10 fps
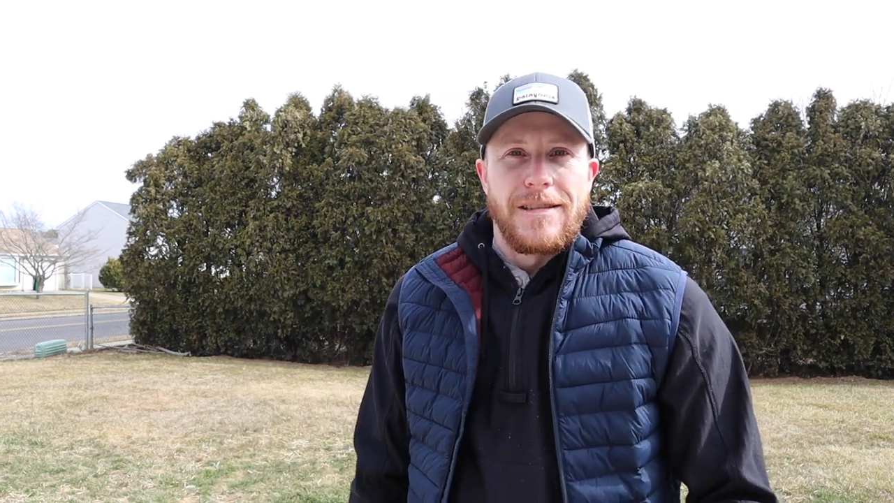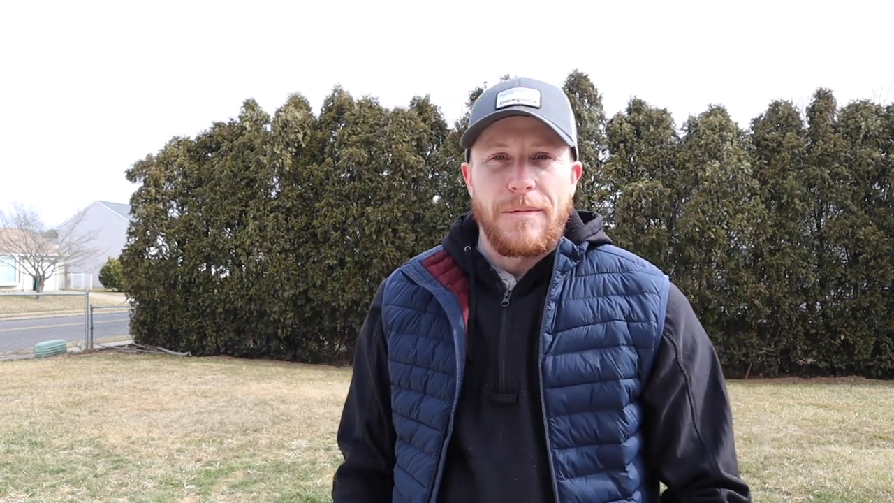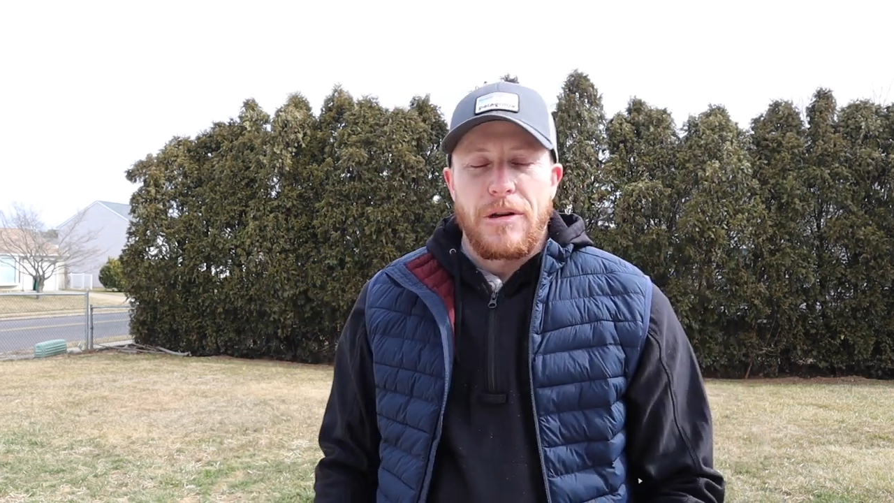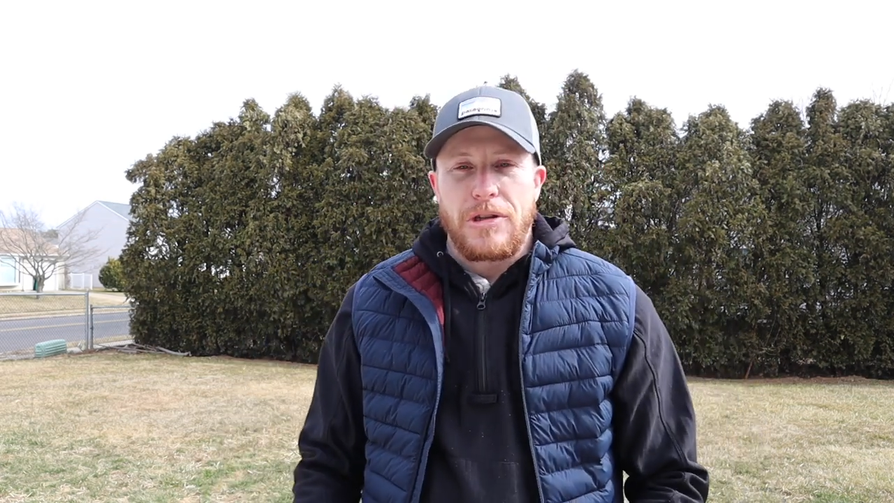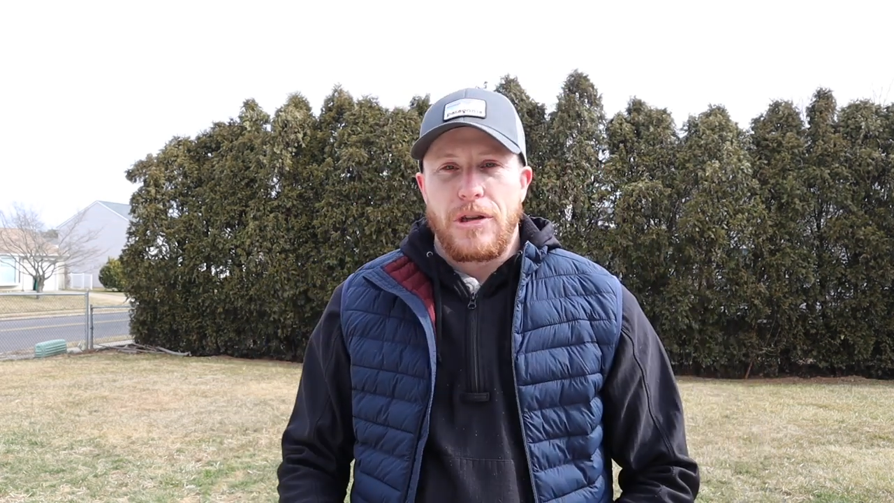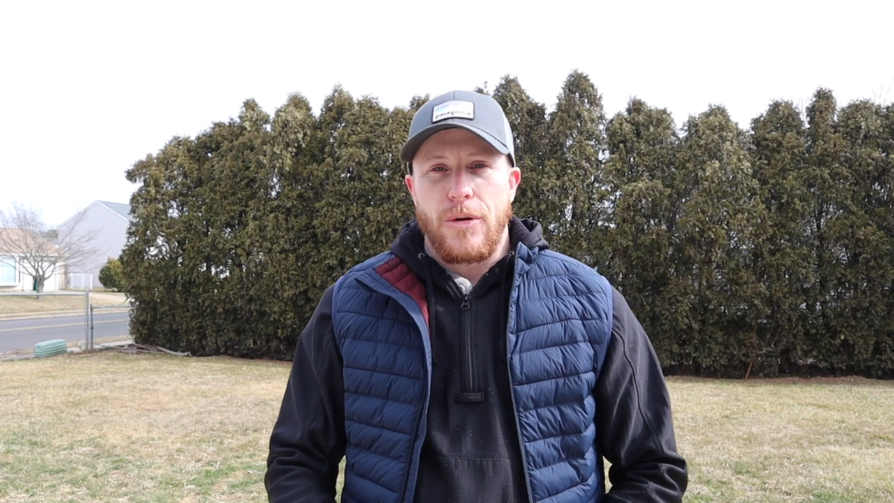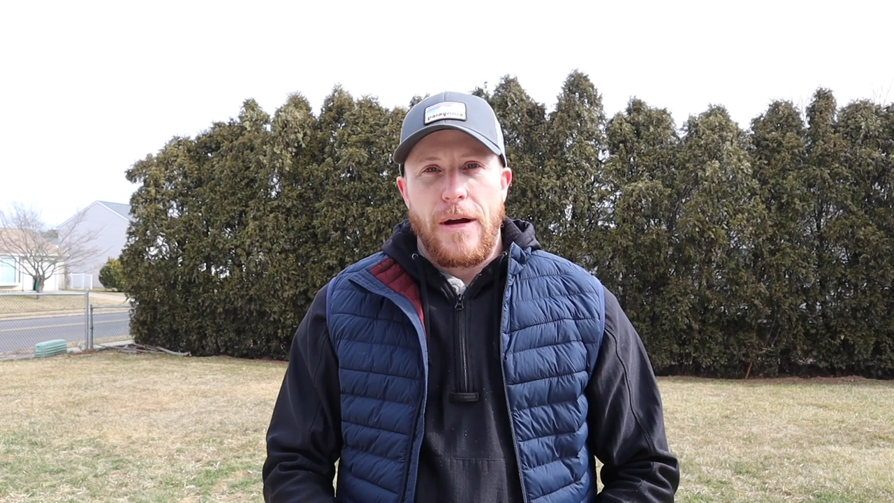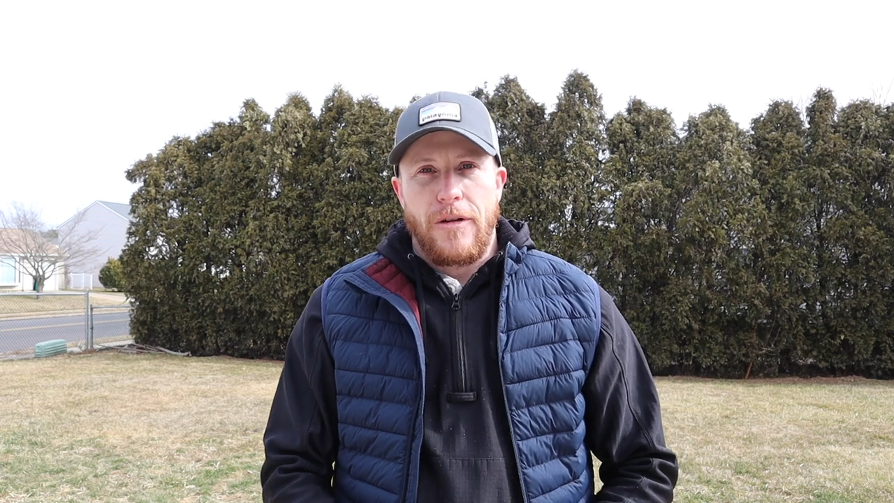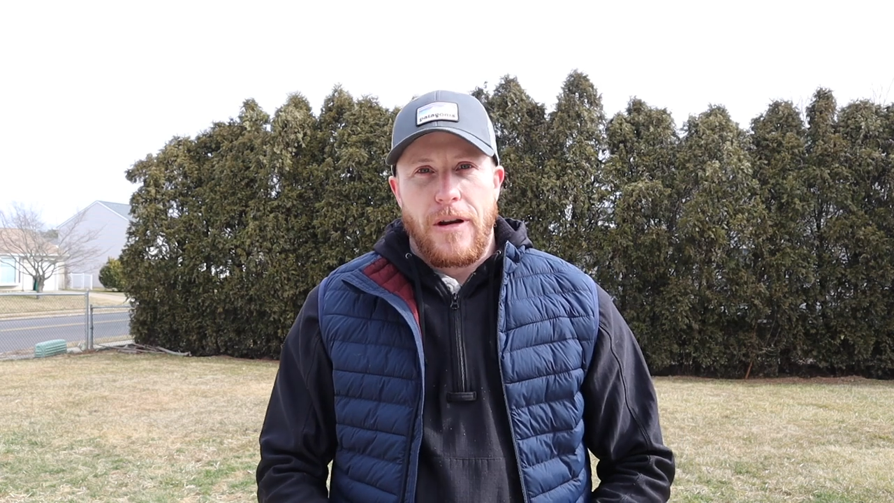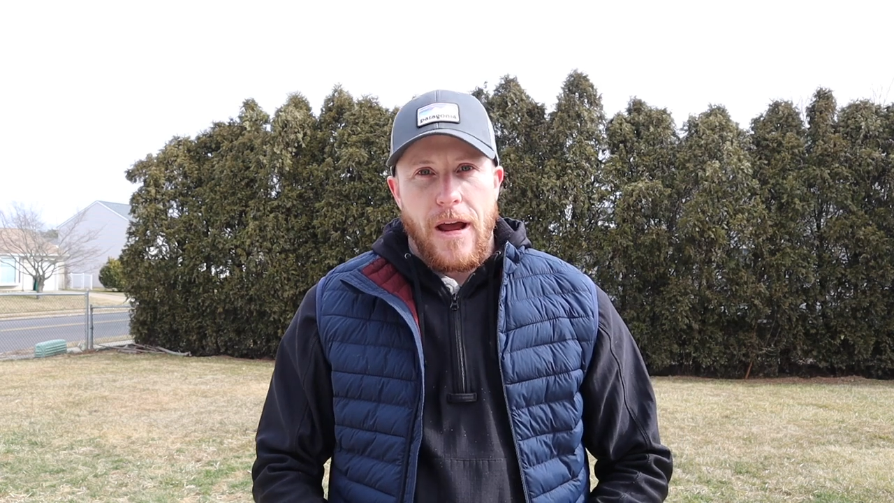something you should do
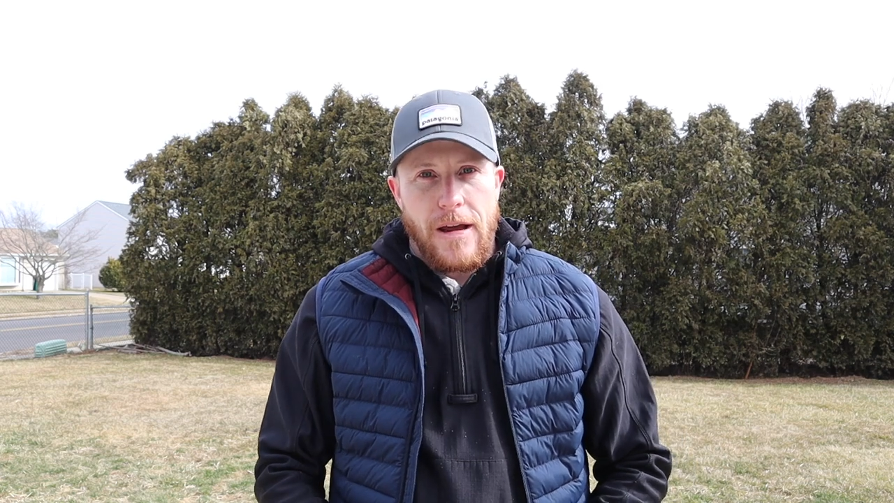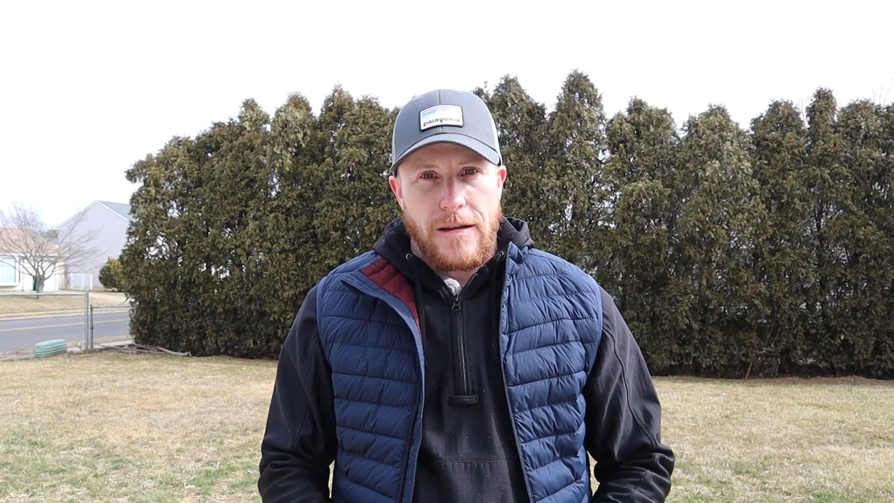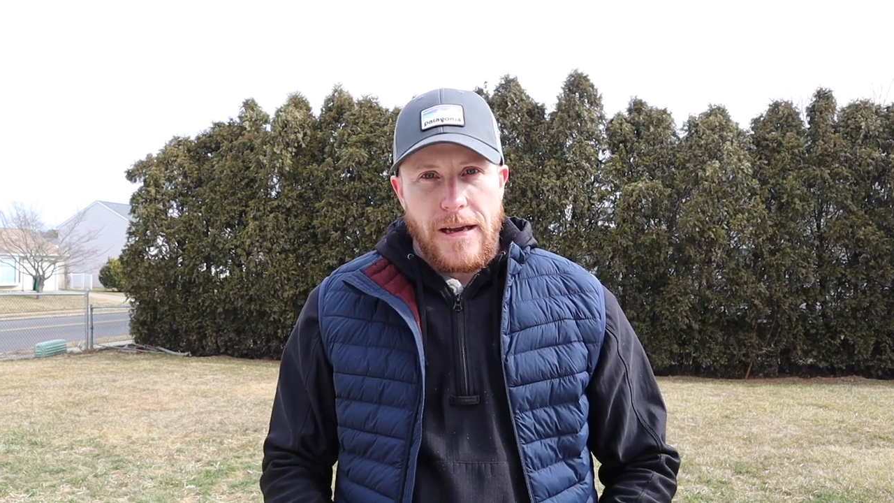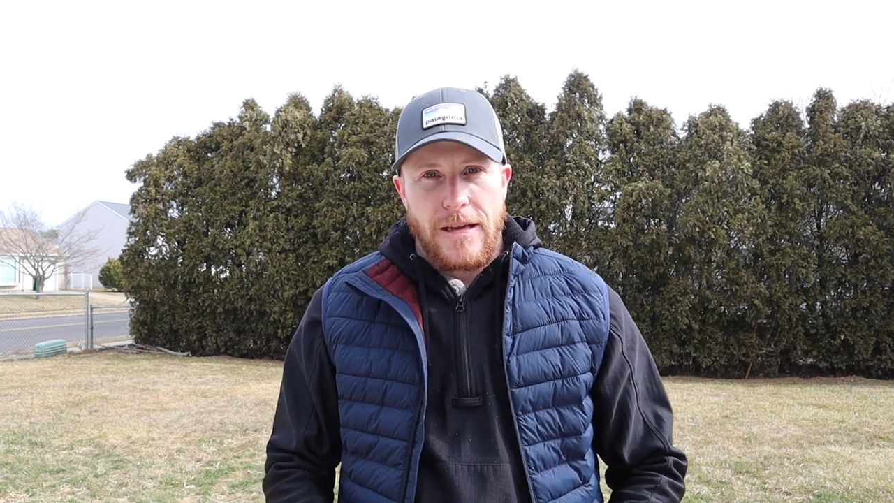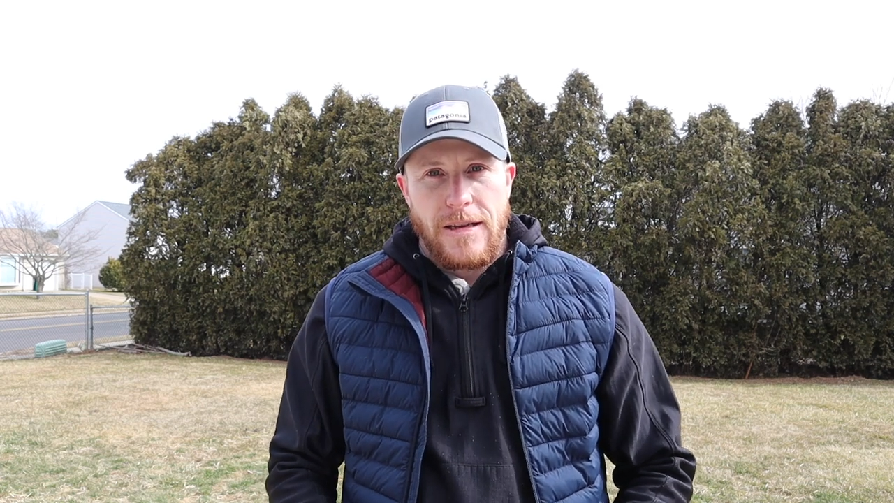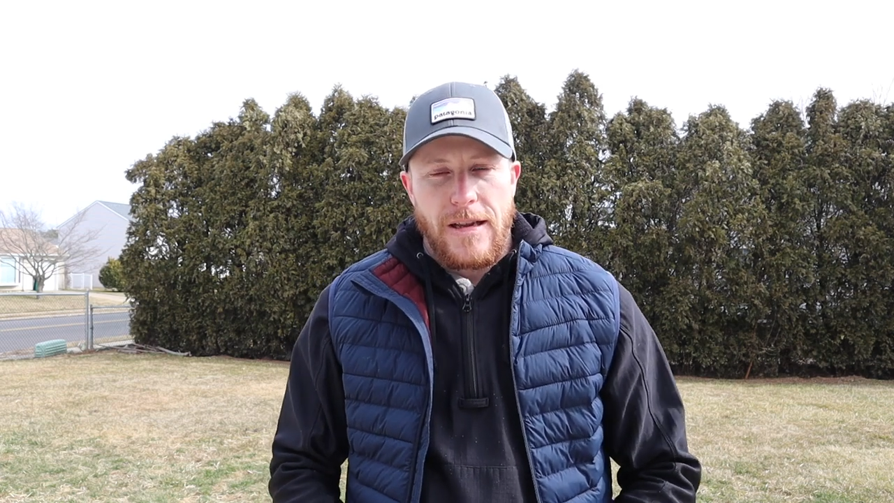every day and take